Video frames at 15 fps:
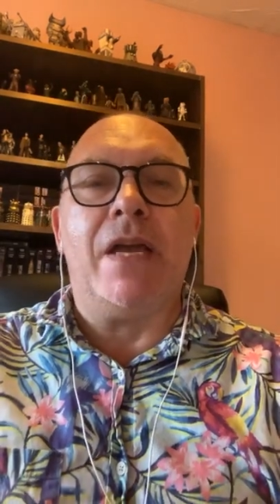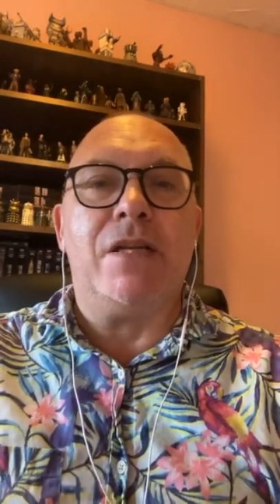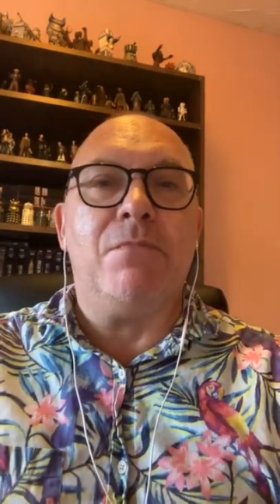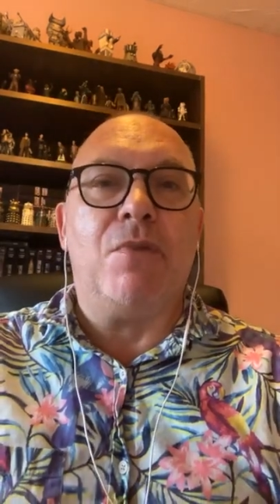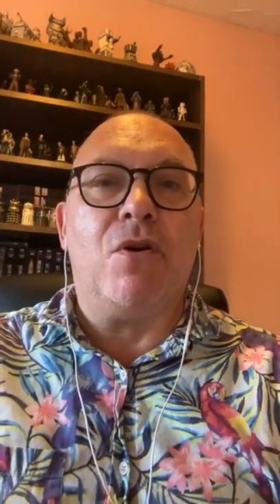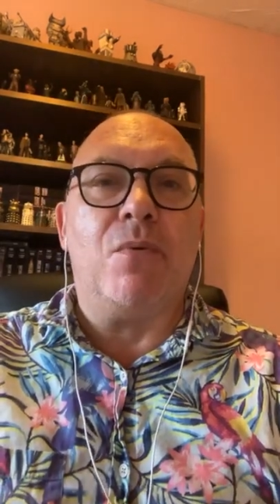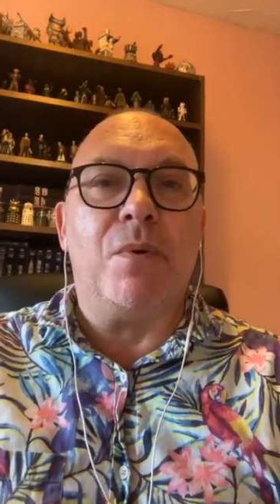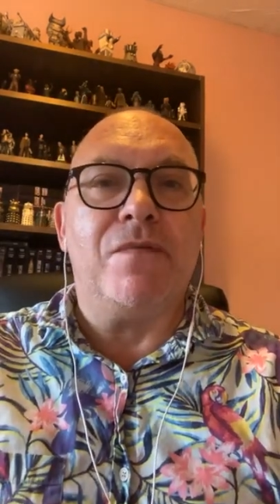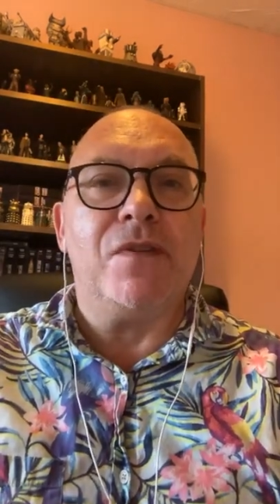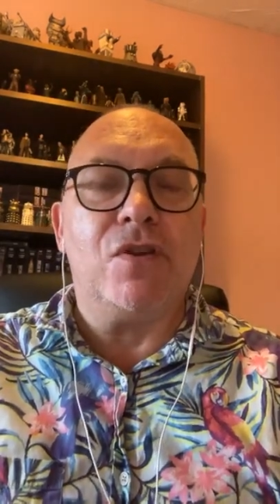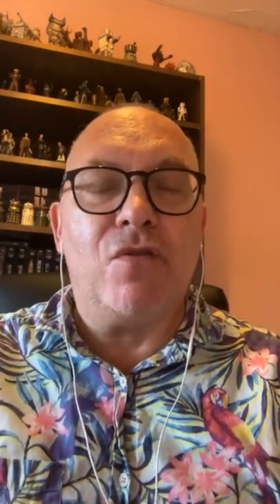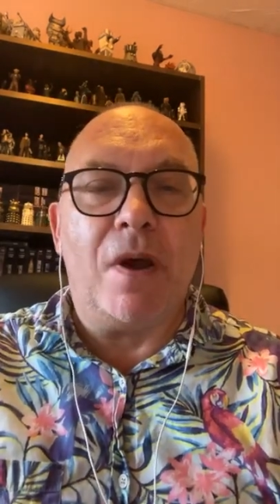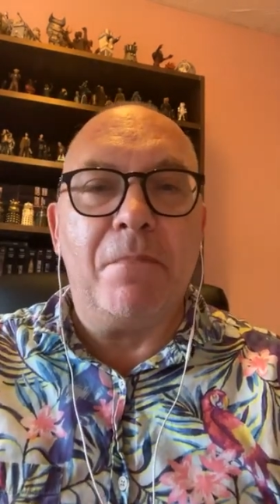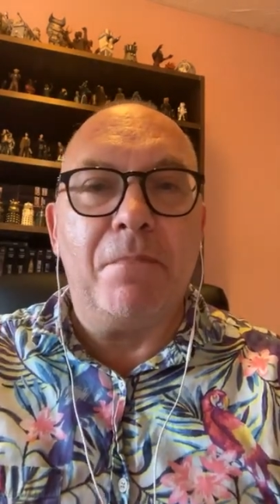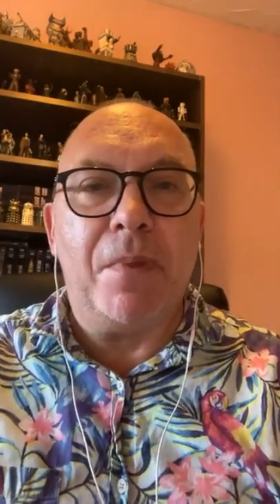Edinburgh with
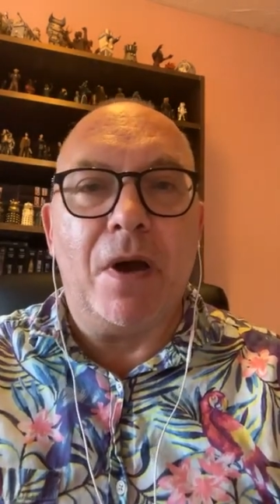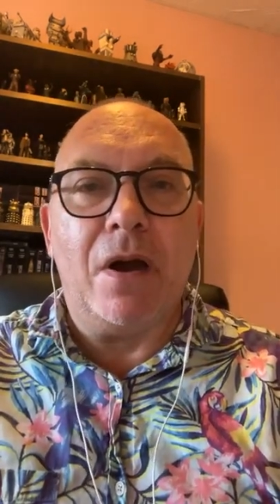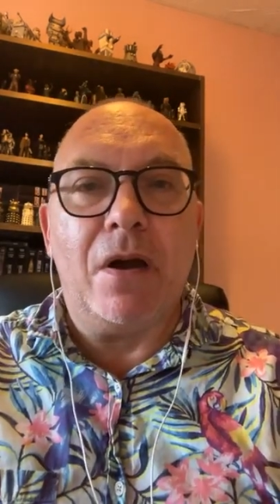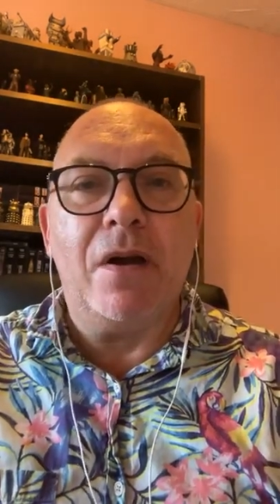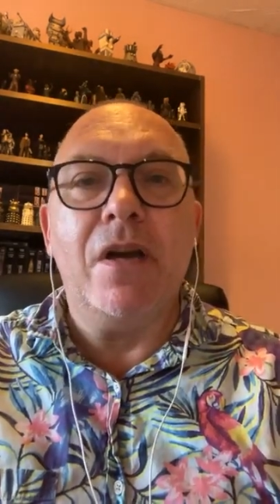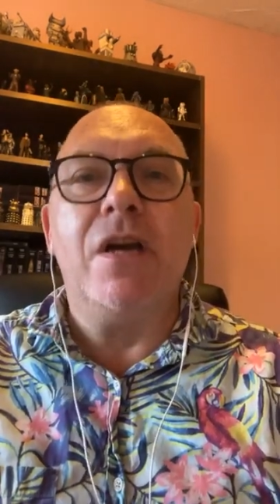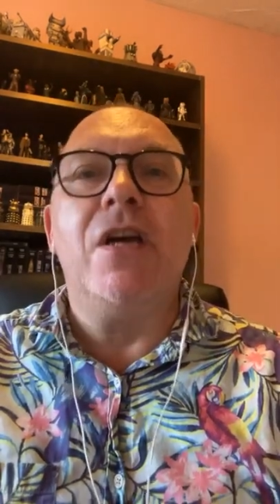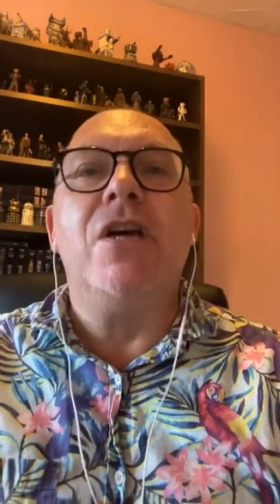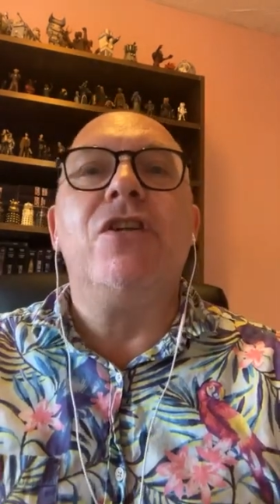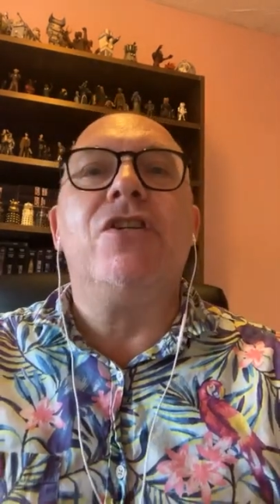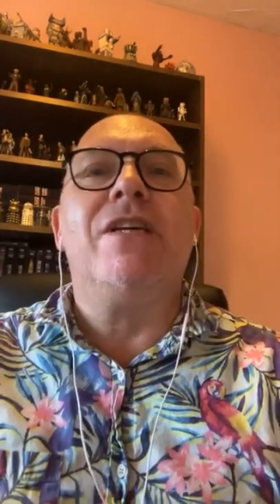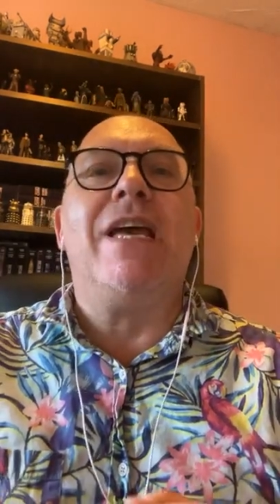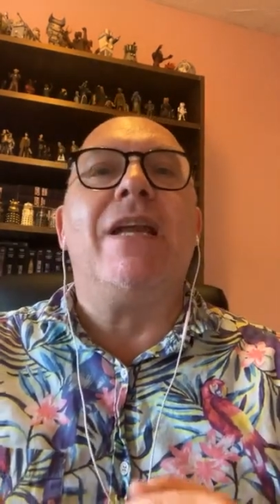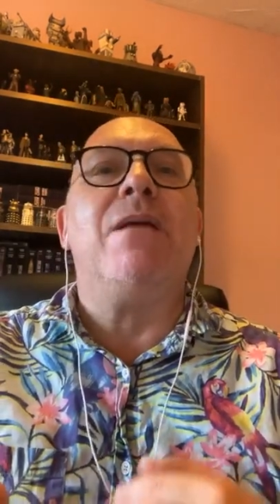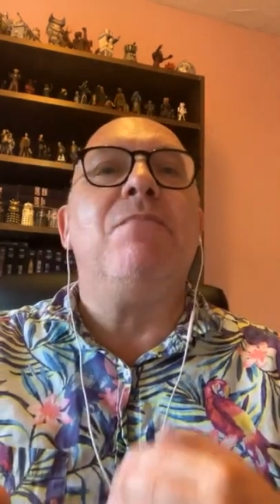his grandpa
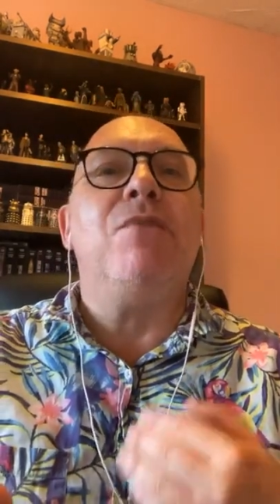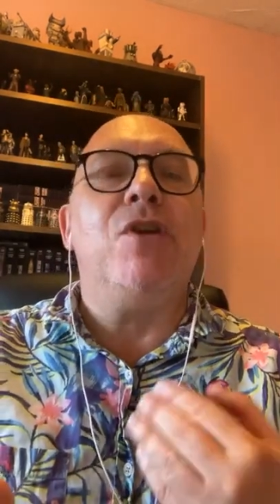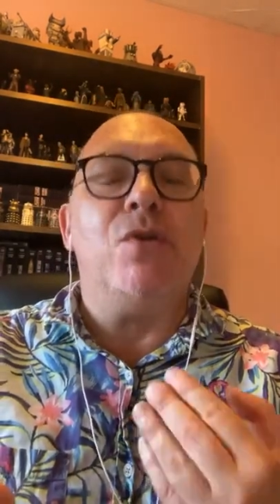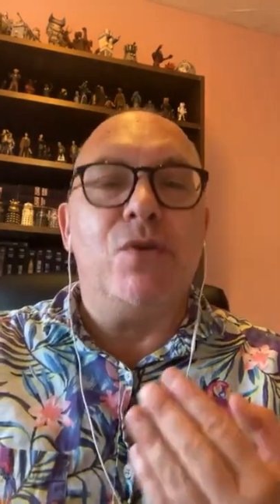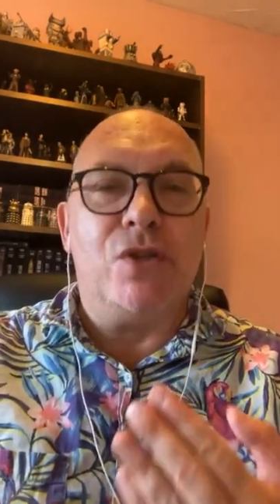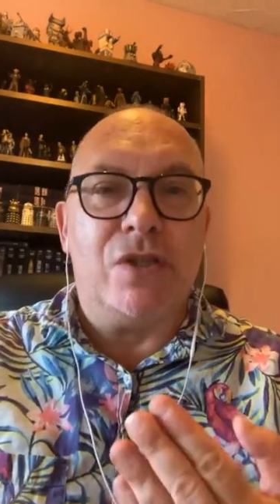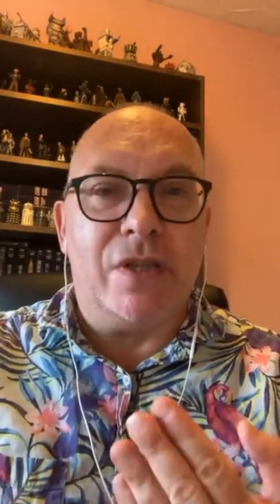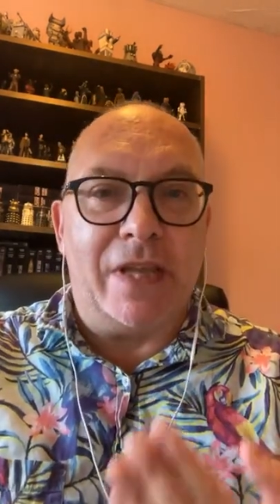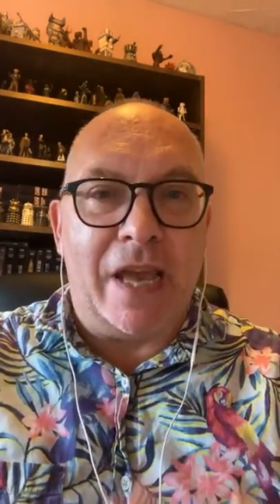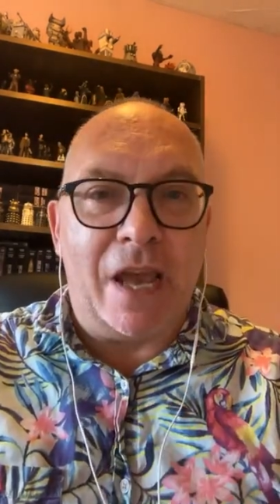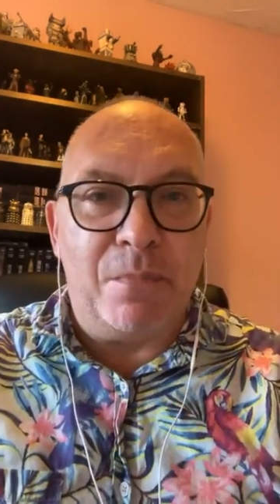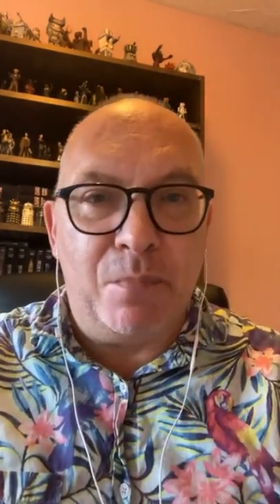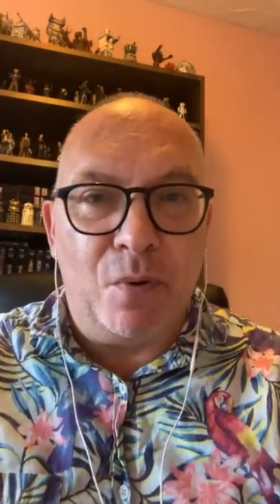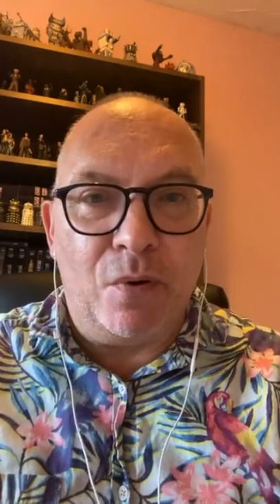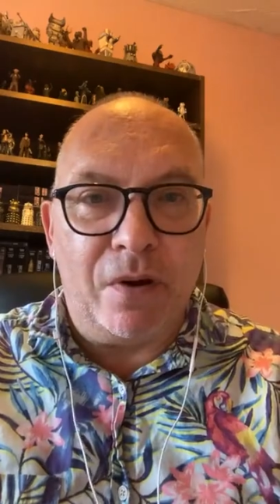to get him used to the
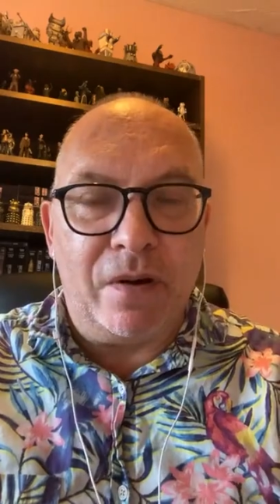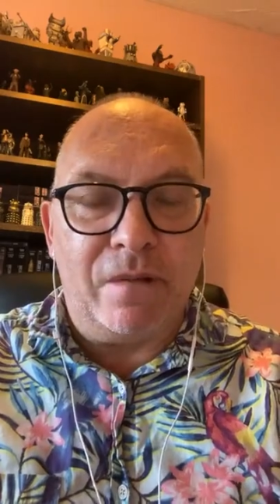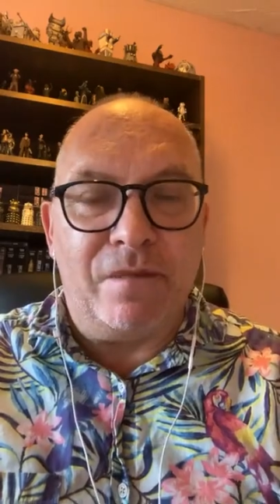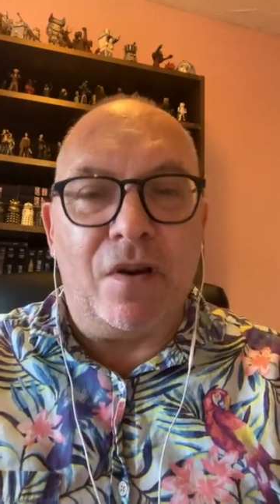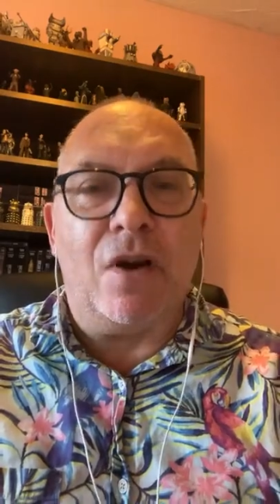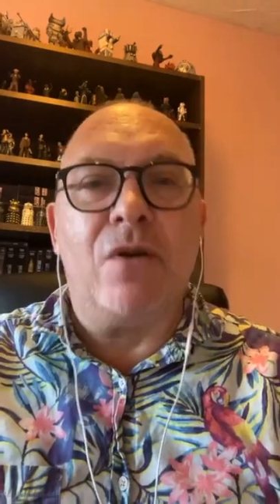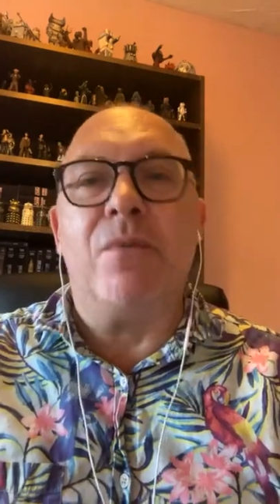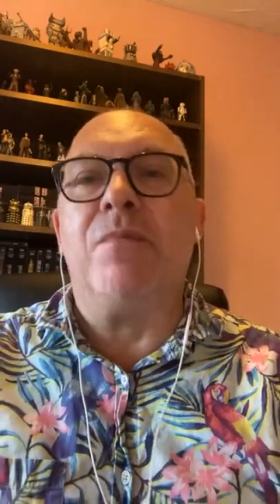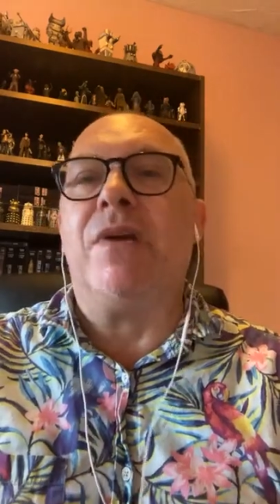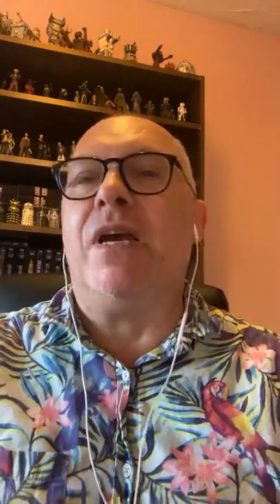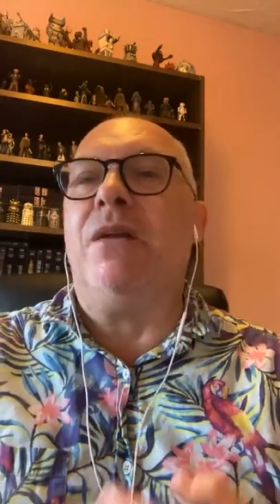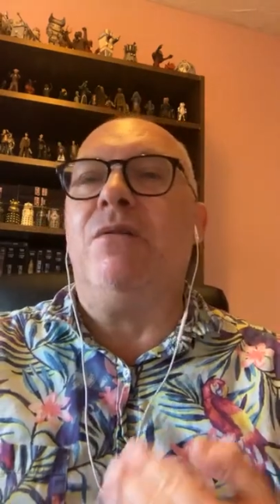airport environment,